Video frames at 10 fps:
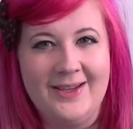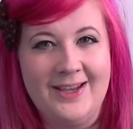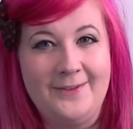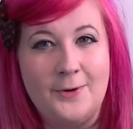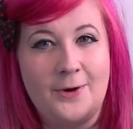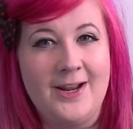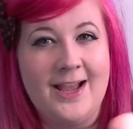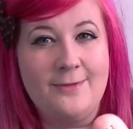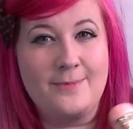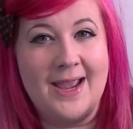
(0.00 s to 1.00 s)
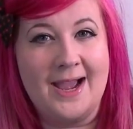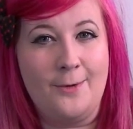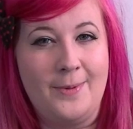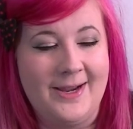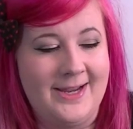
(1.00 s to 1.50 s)
If you already have
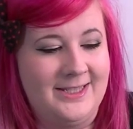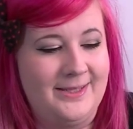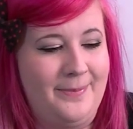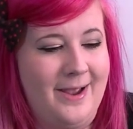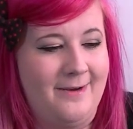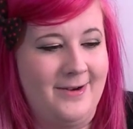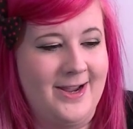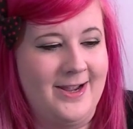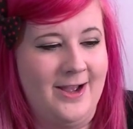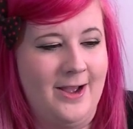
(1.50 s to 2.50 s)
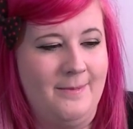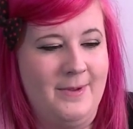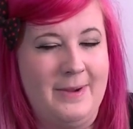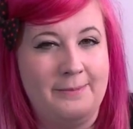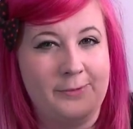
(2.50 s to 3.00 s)
Meow by Katy Perry,
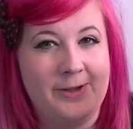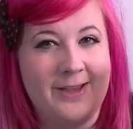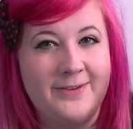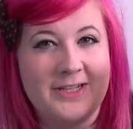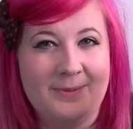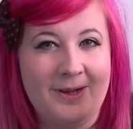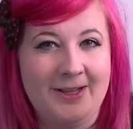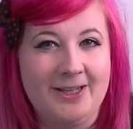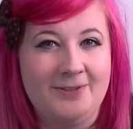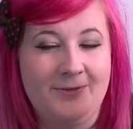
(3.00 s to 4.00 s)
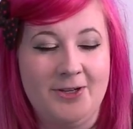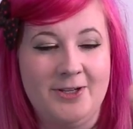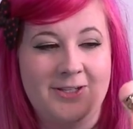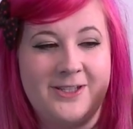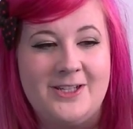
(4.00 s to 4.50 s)
it might be worth having a smell of this
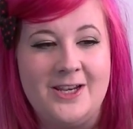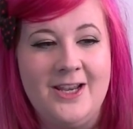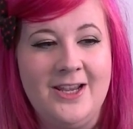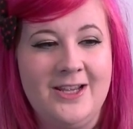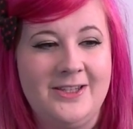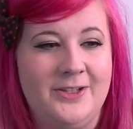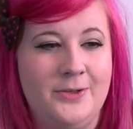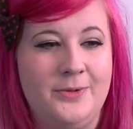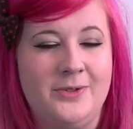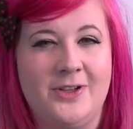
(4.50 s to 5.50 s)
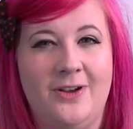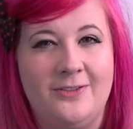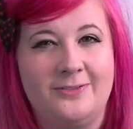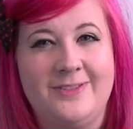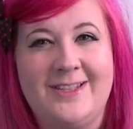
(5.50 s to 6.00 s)
first to sort
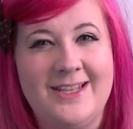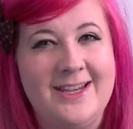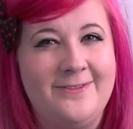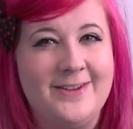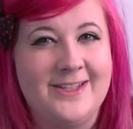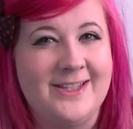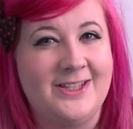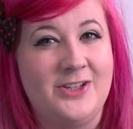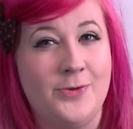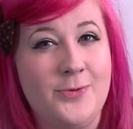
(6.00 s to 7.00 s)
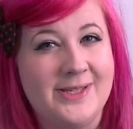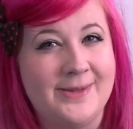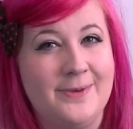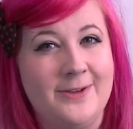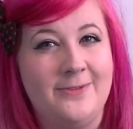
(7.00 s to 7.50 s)
of see if it's too
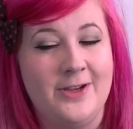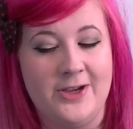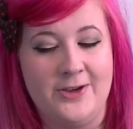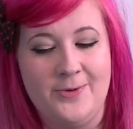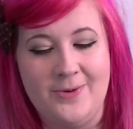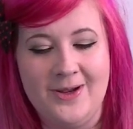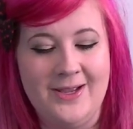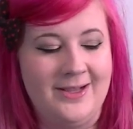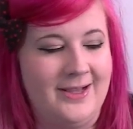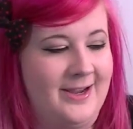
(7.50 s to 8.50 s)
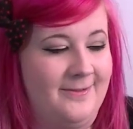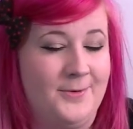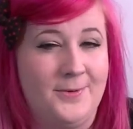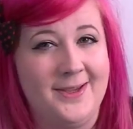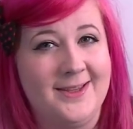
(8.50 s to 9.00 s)
similar for you, like if
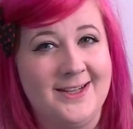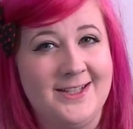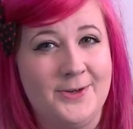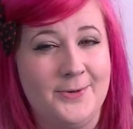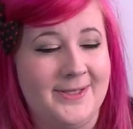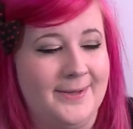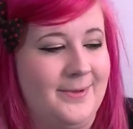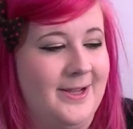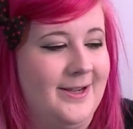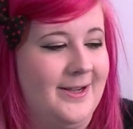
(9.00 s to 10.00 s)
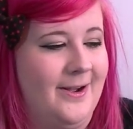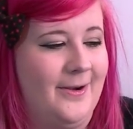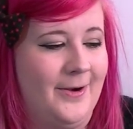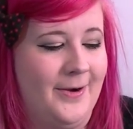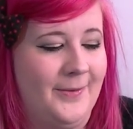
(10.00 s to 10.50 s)
you think that it's too similar
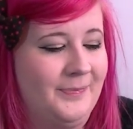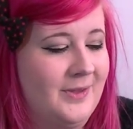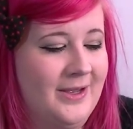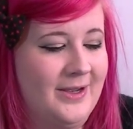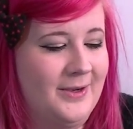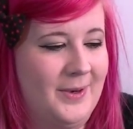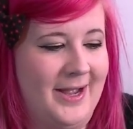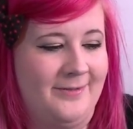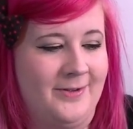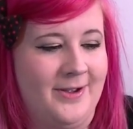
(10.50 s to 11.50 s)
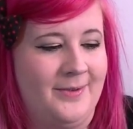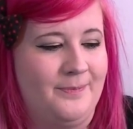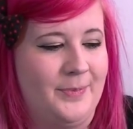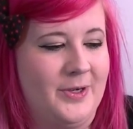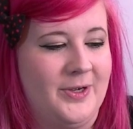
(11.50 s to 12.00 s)
or whatever.
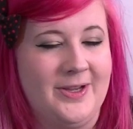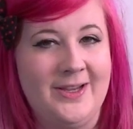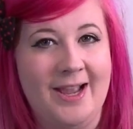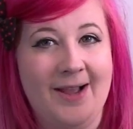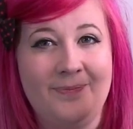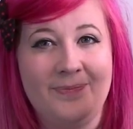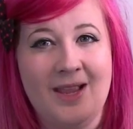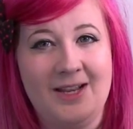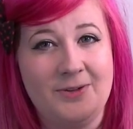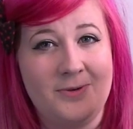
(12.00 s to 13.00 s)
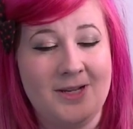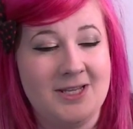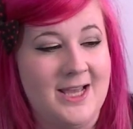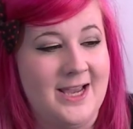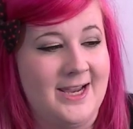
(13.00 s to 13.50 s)
But yeah, I do
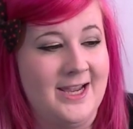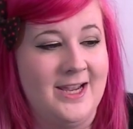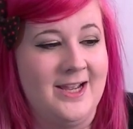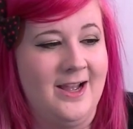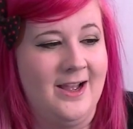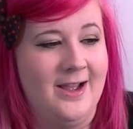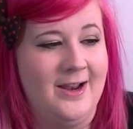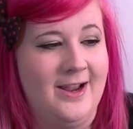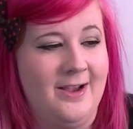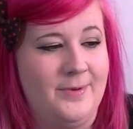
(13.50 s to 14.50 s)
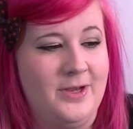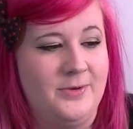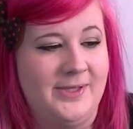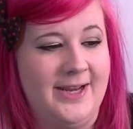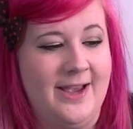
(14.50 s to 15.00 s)
really like it, and I've been
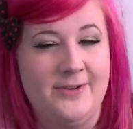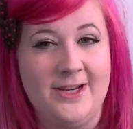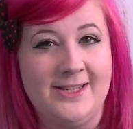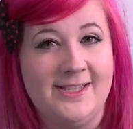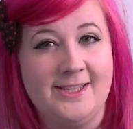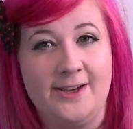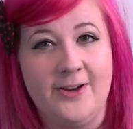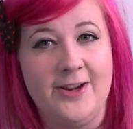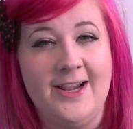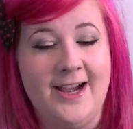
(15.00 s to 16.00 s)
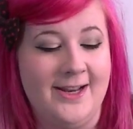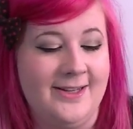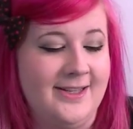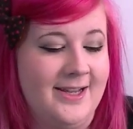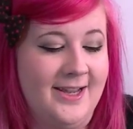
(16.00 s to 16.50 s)
using it every day since I got it,
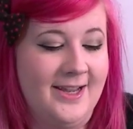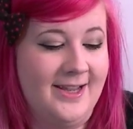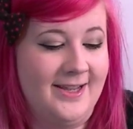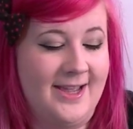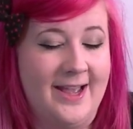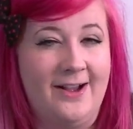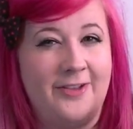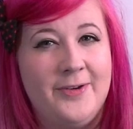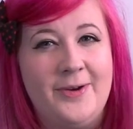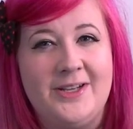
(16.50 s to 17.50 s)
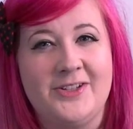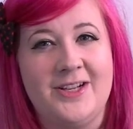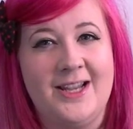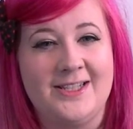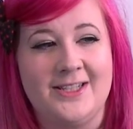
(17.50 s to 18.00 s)
and yeah, although it
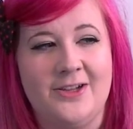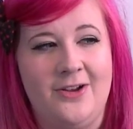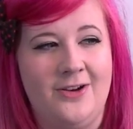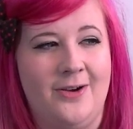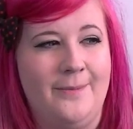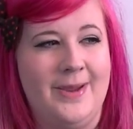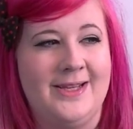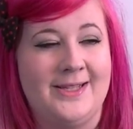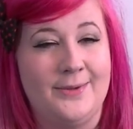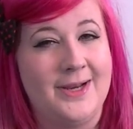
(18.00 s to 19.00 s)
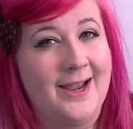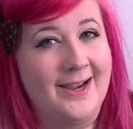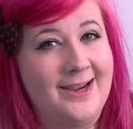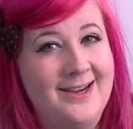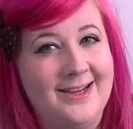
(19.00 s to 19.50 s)
doesn't last as long on me as I would
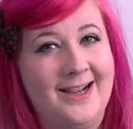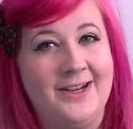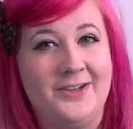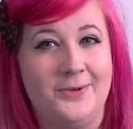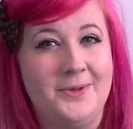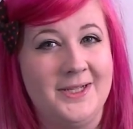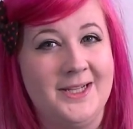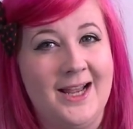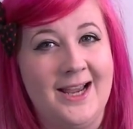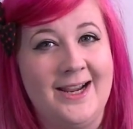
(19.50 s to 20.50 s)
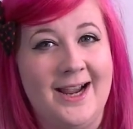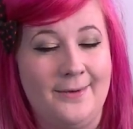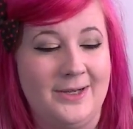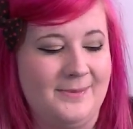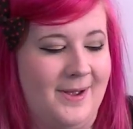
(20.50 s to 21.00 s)
like, I do really like
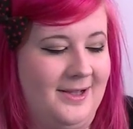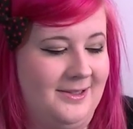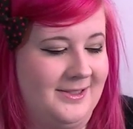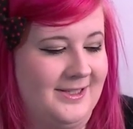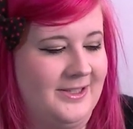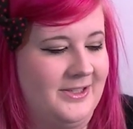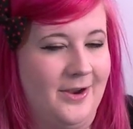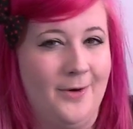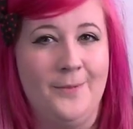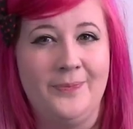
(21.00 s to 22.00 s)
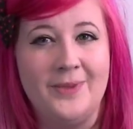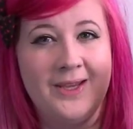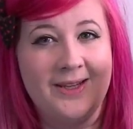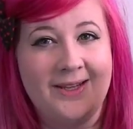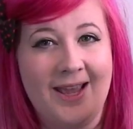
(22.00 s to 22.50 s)
how it smells. So
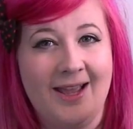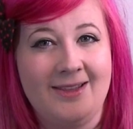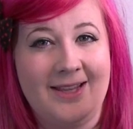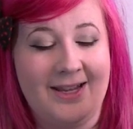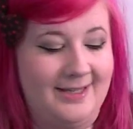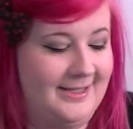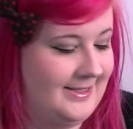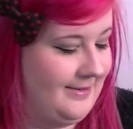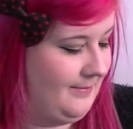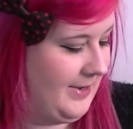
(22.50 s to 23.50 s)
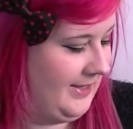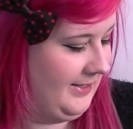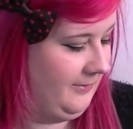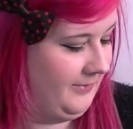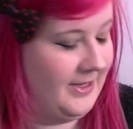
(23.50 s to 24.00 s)
yeah, that is my
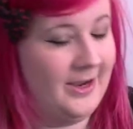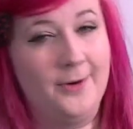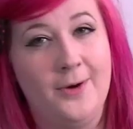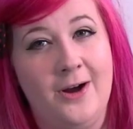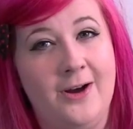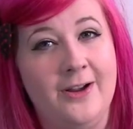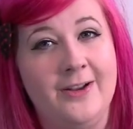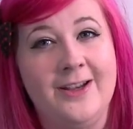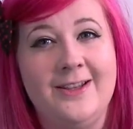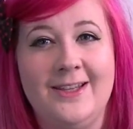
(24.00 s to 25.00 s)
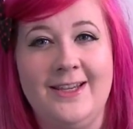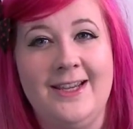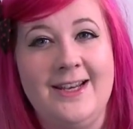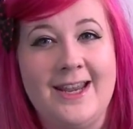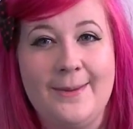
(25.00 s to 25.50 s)
little video on
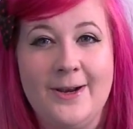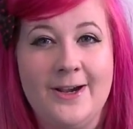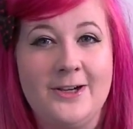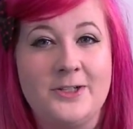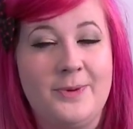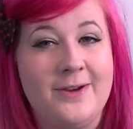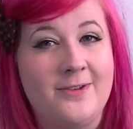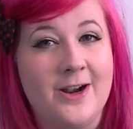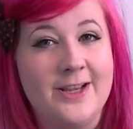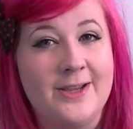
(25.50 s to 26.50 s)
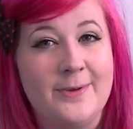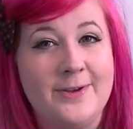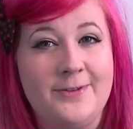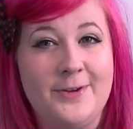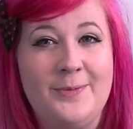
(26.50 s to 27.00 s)
the Nicki Minaj Pink Friday
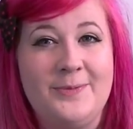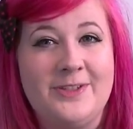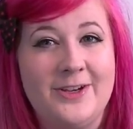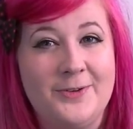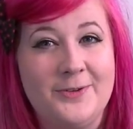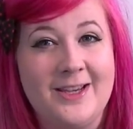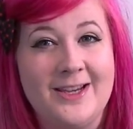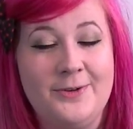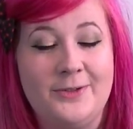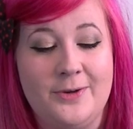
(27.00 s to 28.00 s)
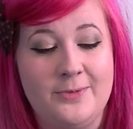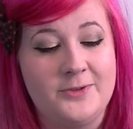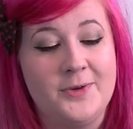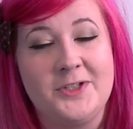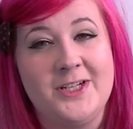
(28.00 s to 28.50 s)
perfume. So thank you so much
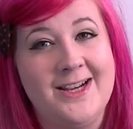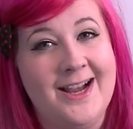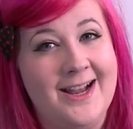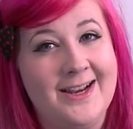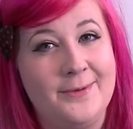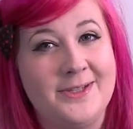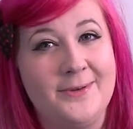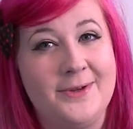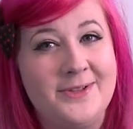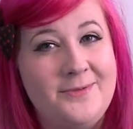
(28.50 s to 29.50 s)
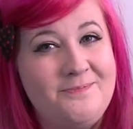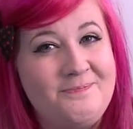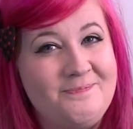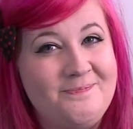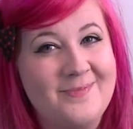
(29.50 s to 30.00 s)
for watching, and I will see you all soon.
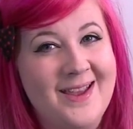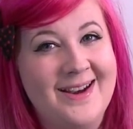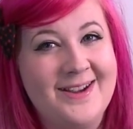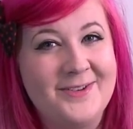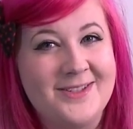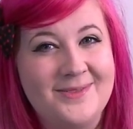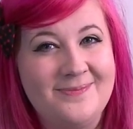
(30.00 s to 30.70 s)
Adios!